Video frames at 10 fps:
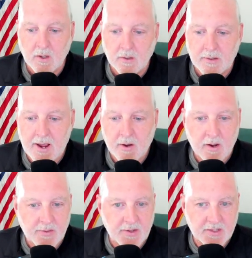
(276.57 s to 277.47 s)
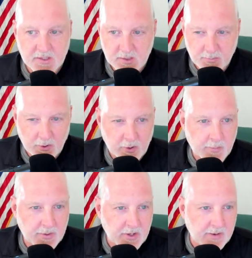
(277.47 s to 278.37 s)
Now, I think this is blown
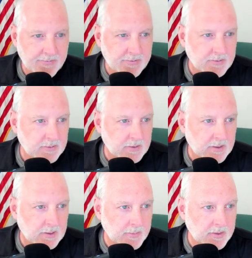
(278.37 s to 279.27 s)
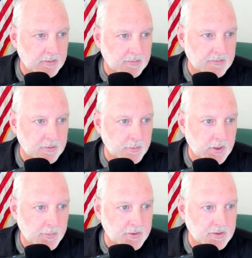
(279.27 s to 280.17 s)
up enough. Let me zoom it
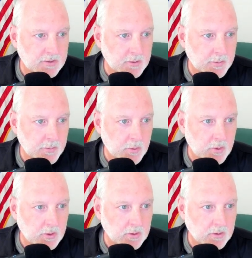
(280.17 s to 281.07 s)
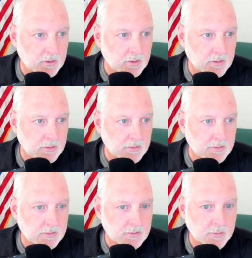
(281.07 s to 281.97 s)
up just a little bit more.
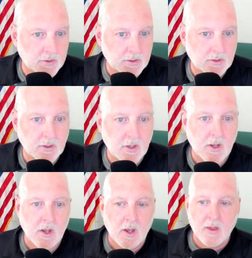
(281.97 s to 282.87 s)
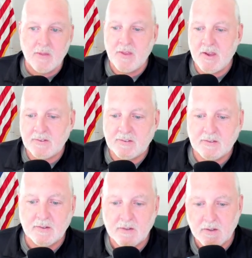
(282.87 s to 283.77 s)
Zoom in.
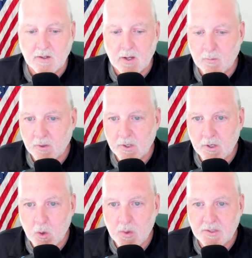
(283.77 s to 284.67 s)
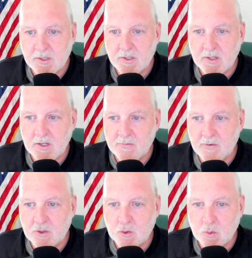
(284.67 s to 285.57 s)
This, and we're going to go into the
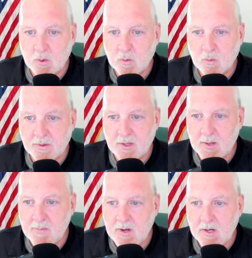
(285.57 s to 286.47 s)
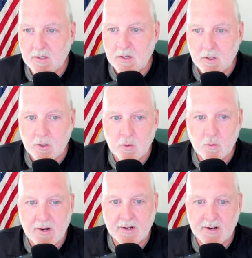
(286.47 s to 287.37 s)
individual, what they mean. You
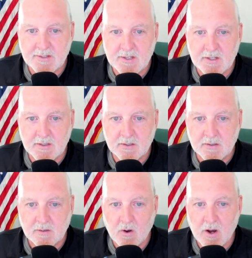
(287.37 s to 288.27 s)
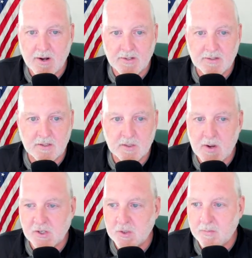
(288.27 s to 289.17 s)
recognize these: audits,
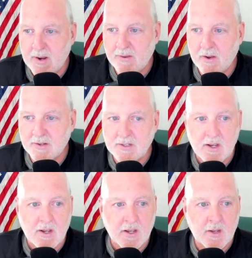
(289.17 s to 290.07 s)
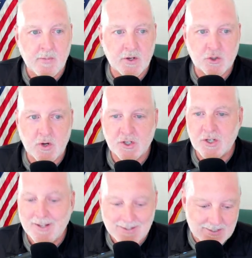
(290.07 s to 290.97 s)
inspection, bylaws,
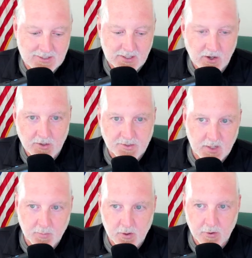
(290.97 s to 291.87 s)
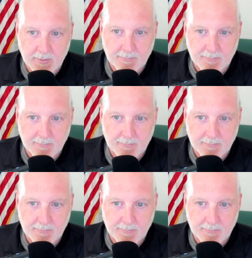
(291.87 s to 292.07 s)
administration. This is the all-state program.